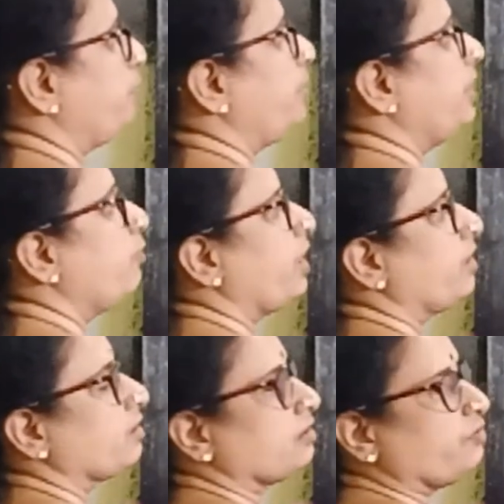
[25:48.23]

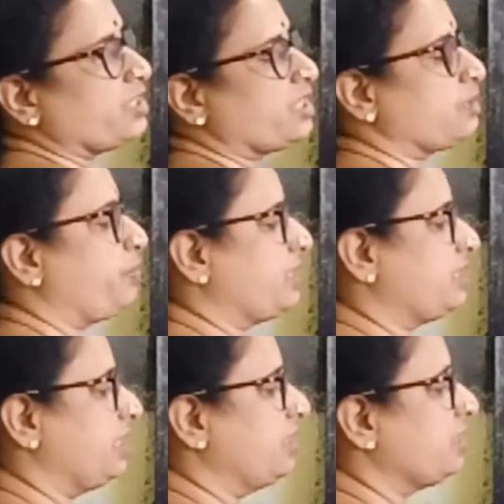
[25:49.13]
P1 which is
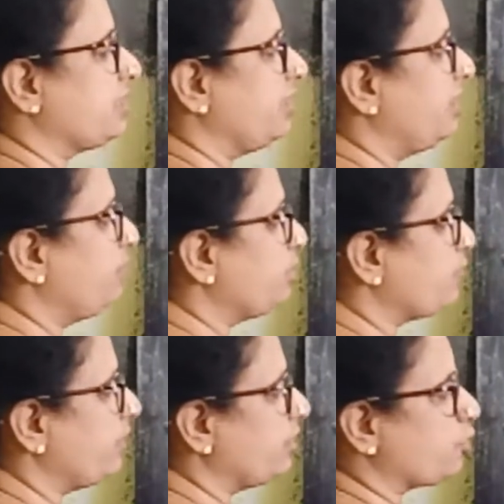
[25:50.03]
present in
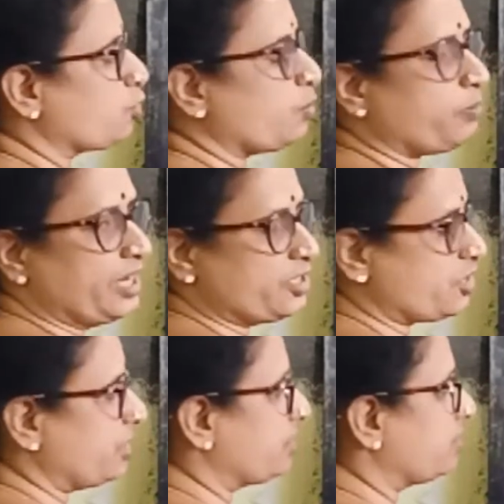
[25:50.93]
between the two plane
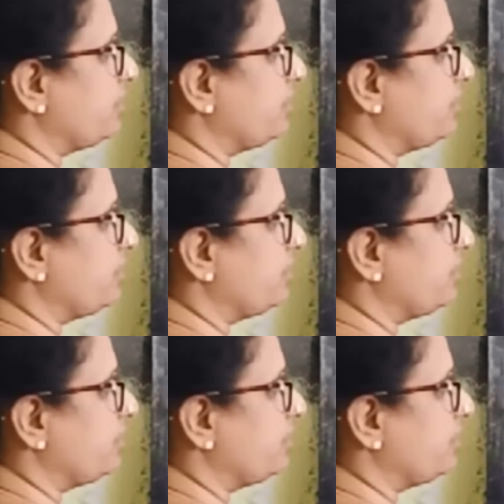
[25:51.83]
sheets.